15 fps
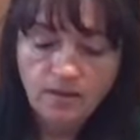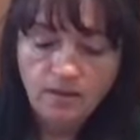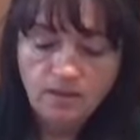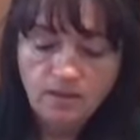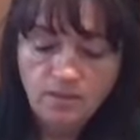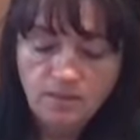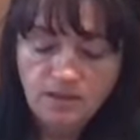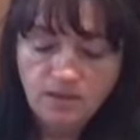
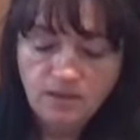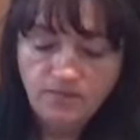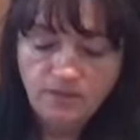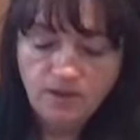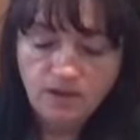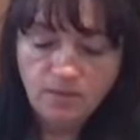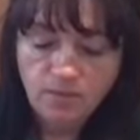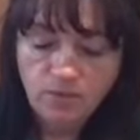me see if I
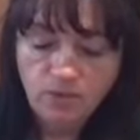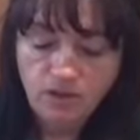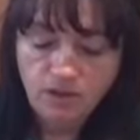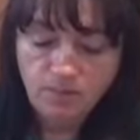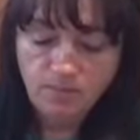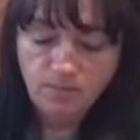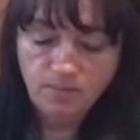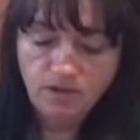can pull it
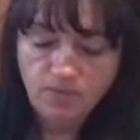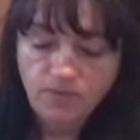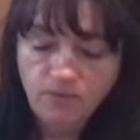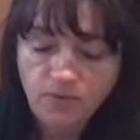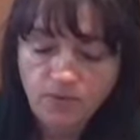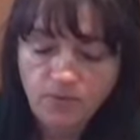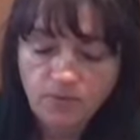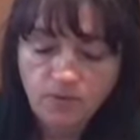up on my
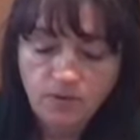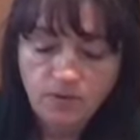phone.